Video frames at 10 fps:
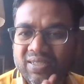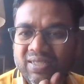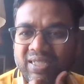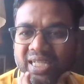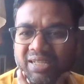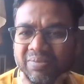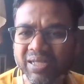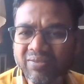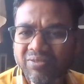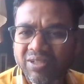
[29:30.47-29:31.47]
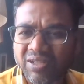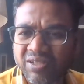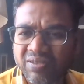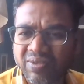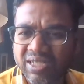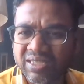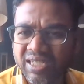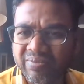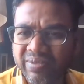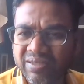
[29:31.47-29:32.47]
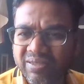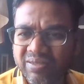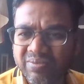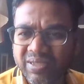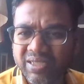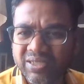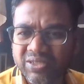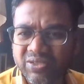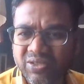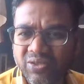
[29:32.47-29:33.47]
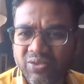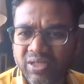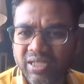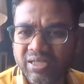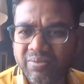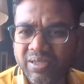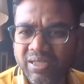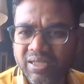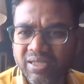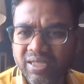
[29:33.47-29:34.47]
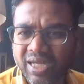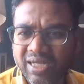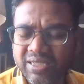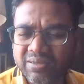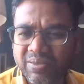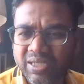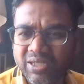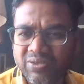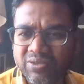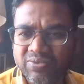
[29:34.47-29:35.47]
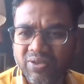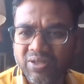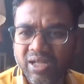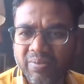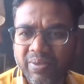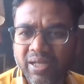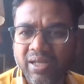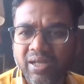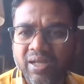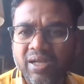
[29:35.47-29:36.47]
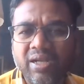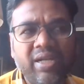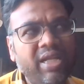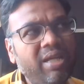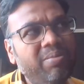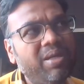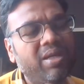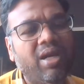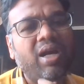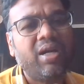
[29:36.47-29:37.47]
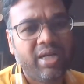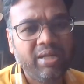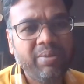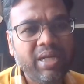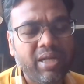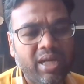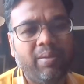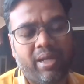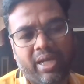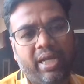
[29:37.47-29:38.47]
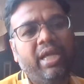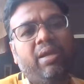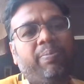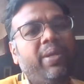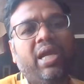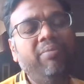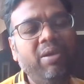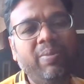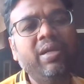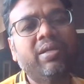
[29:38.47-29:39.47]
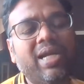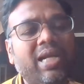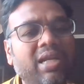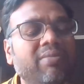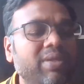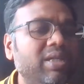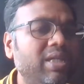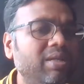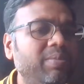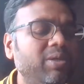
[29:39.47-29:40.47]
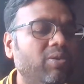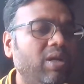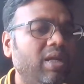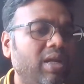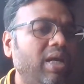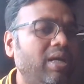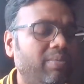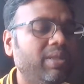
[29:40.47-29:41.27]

DB. What is that? We should know the DB that is being used for the API. DB, any API will be interacting with the DB only, right?